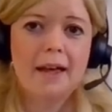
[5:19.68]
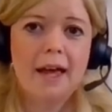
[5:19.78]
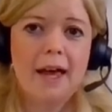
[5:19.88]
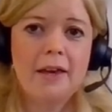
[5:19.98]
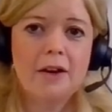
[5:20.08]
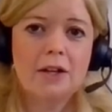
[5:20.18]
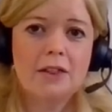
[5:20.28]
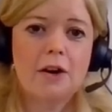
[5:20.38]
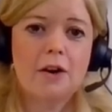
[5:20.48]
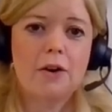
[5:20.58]
Here at
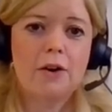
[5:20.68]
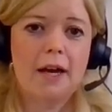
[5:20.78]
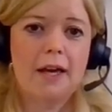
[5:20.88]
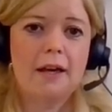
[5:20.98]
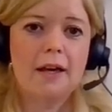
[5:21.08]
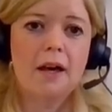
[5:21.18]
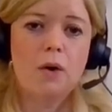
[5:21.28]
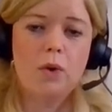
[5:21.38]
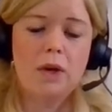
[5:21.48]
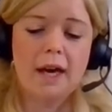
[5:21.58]
the RRI,
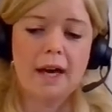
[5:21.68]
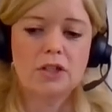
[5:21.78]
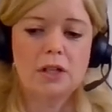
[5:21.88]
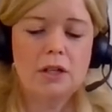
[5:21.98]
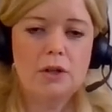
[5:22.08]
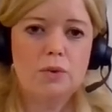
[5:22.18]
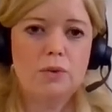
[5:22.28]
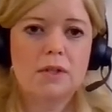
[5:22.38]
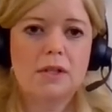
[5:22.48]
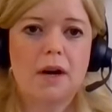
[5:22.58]
we actually
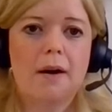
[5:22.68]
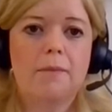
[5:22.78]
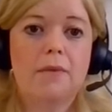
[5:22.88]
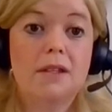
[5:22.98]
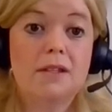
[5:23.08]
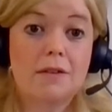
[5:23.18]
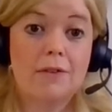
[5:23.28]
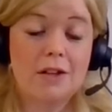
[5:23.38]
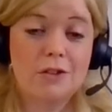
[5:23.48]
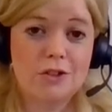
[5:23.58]
use these
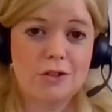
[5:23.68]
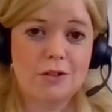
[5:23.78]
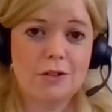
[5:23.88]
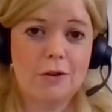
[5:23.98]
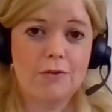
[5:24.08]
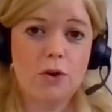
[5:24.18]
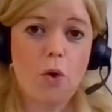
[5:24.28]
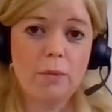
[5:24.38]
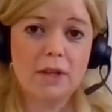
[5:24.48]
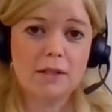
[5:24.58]
advantages of an
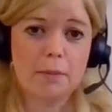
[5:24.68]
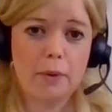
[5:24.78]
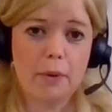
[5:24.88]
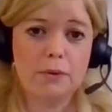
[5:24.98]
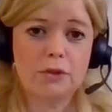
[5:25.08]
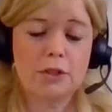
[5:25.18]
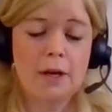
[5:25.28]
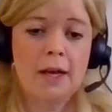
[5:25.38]
omics approach.